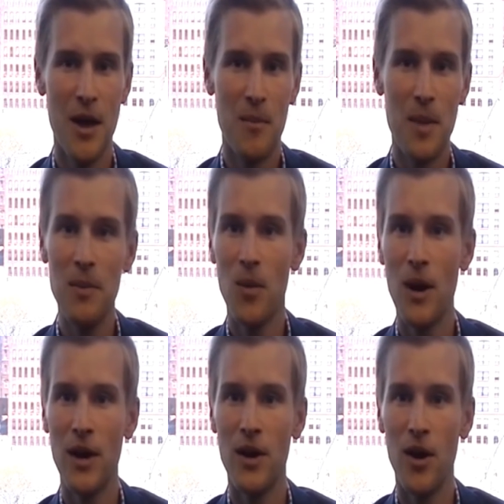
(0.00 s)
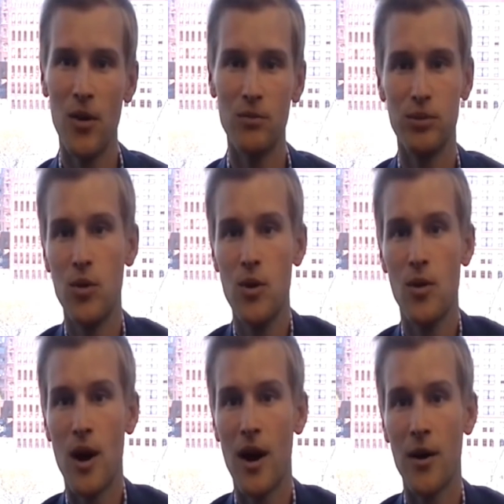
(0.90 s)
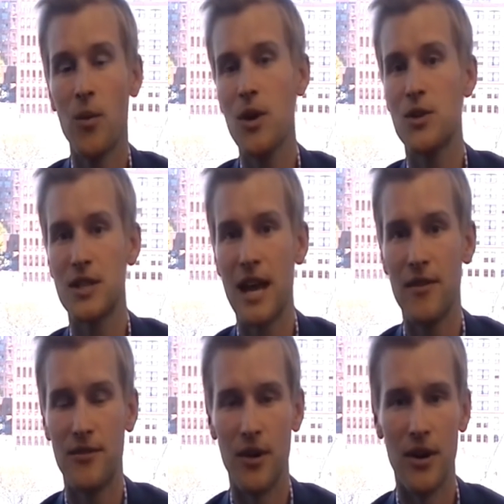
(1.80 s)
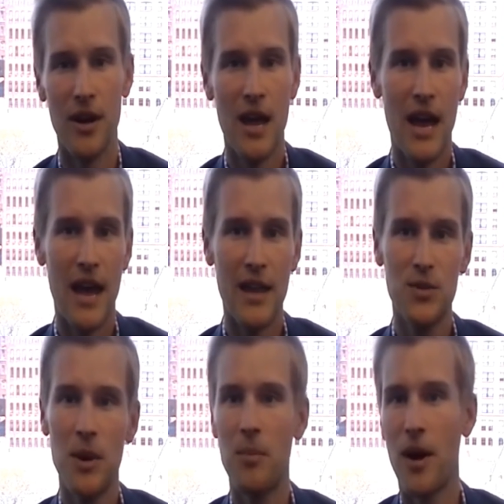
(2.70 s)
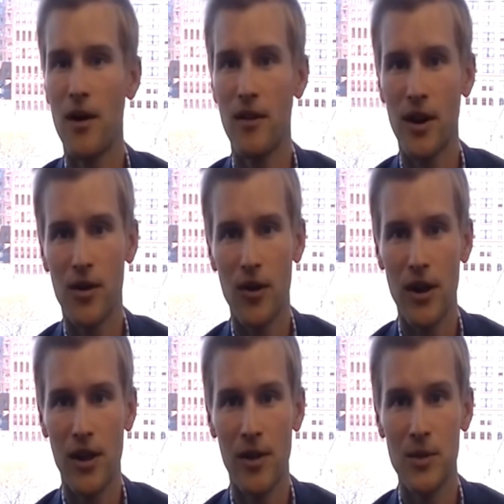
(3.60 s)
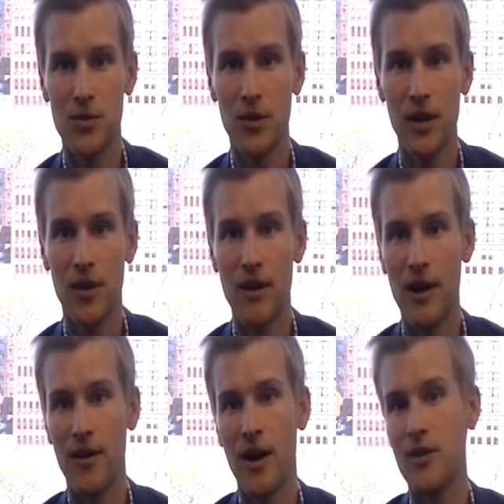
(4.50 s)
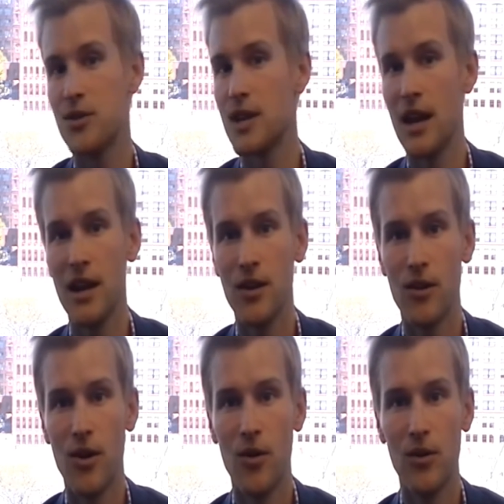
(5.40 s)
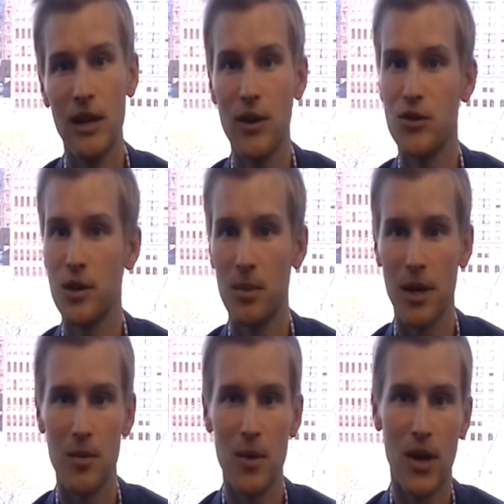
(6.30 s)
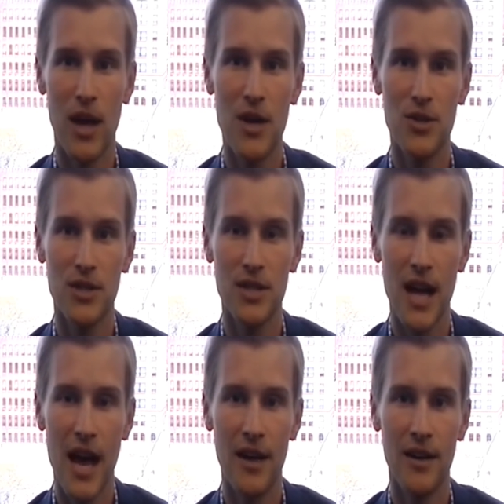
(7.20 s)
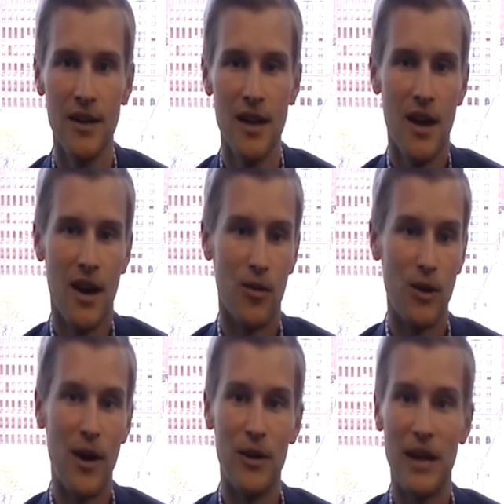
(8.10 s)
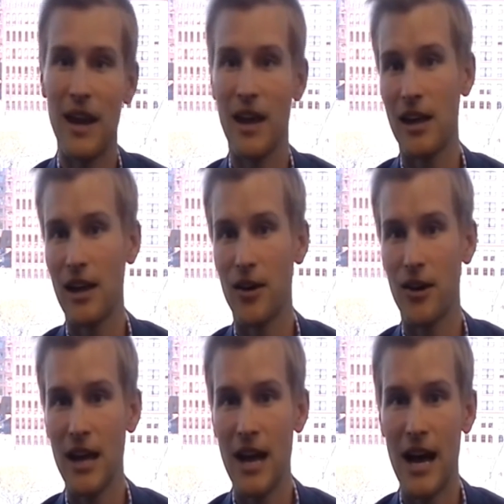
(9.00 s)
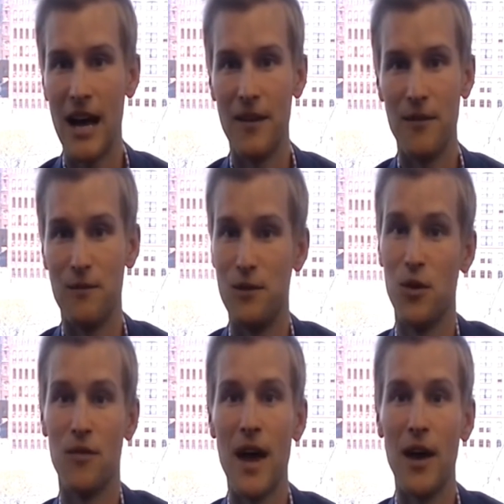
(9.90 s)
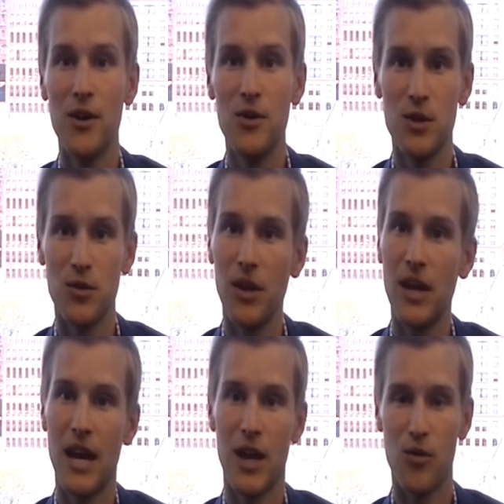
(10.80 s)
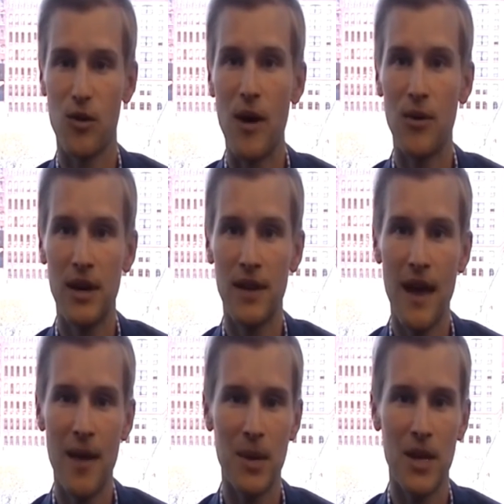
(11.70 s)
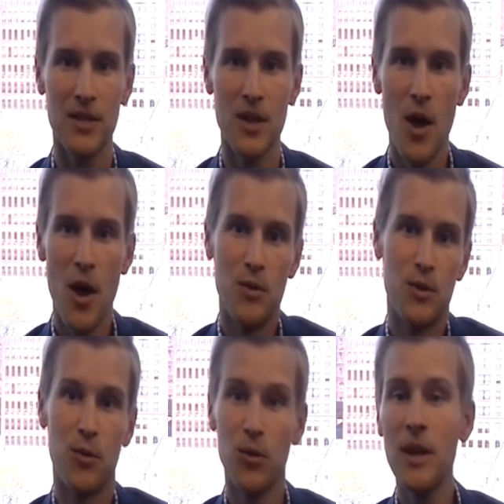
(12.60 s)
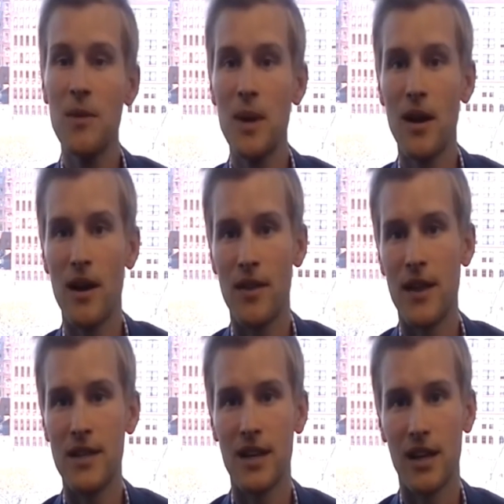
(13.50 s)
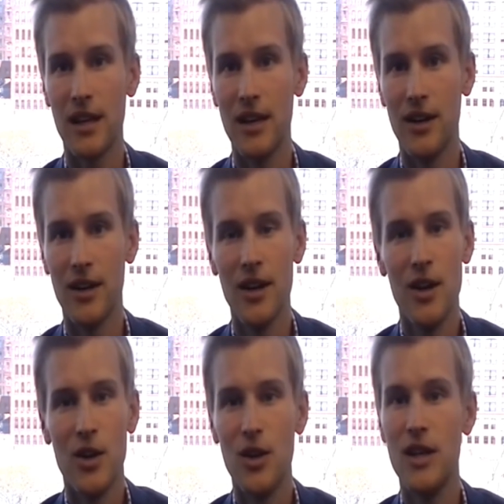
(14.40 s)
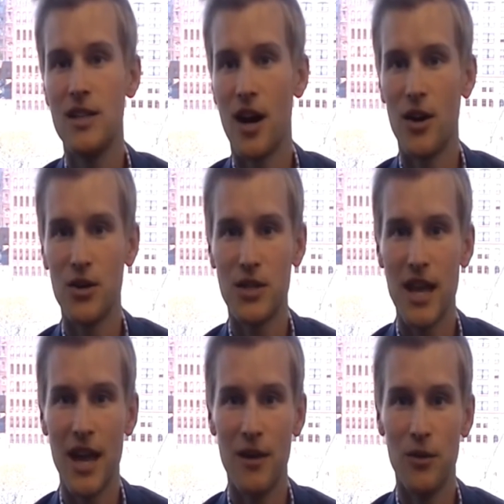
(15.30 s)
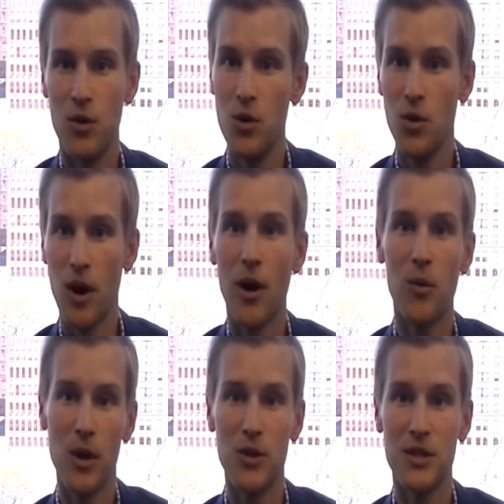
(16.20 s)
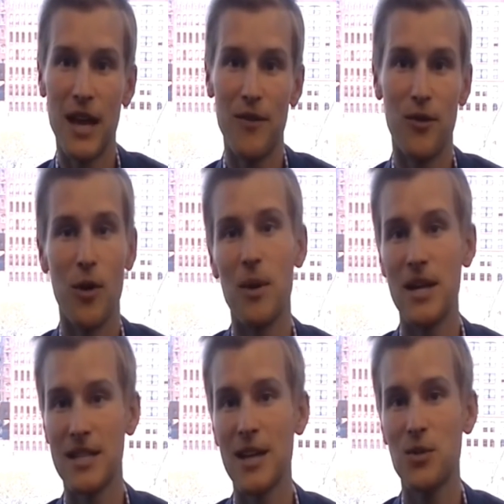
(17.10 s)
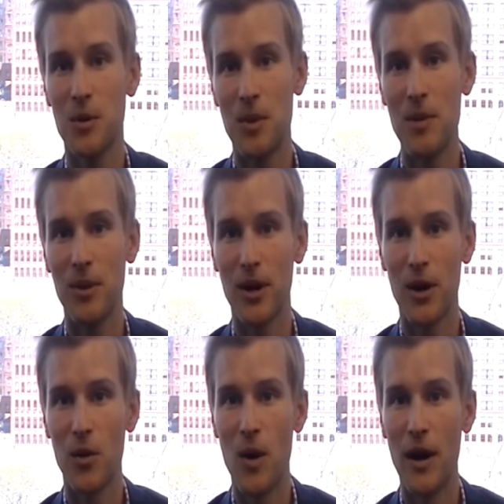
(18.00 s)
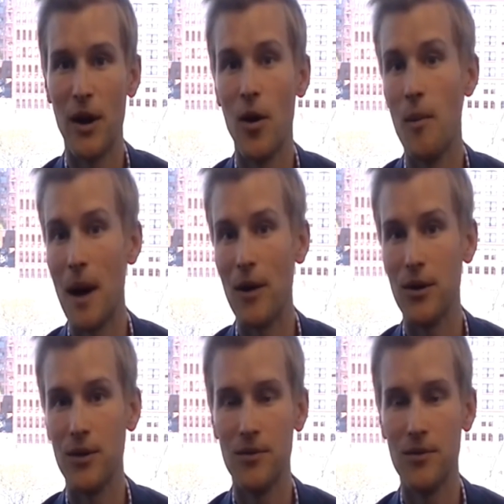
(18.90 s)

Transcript: people want to know who you are and what you stand for. And that's why part of our curriculum is really around understanding your own leadership and communication style, around getting clarity on your values and really getting grounded in that. Because to really be an authentic leader, you need to understand who you are and what you stand for, because that's what people are going to want to know about you.